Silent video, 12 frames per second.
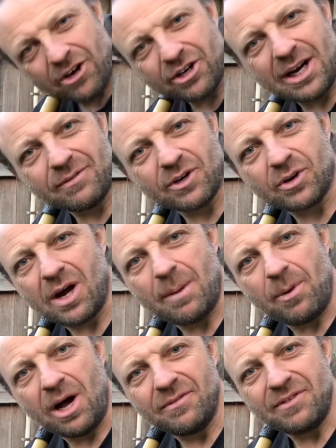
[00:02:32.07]
cover
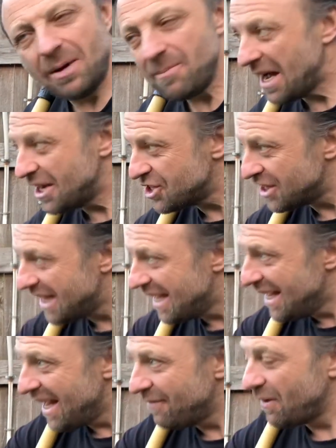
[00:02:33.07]
crop off, now imagine
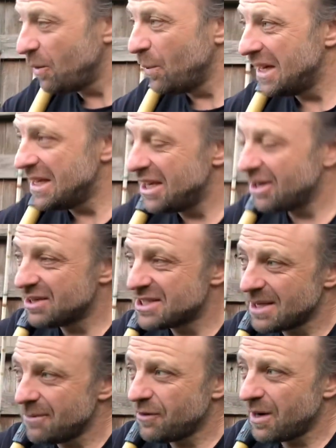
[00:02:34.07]
if I went in here, and
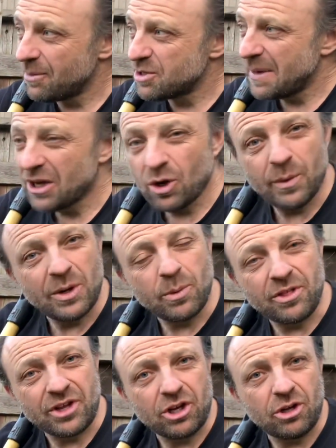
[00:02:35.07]
some farmers might go in
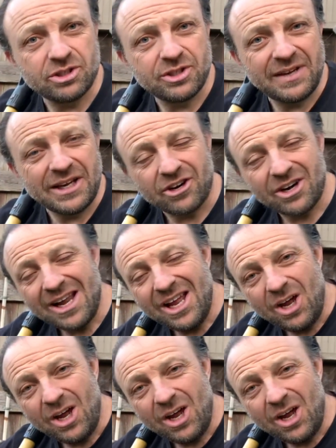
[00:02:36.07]
with a cultivator,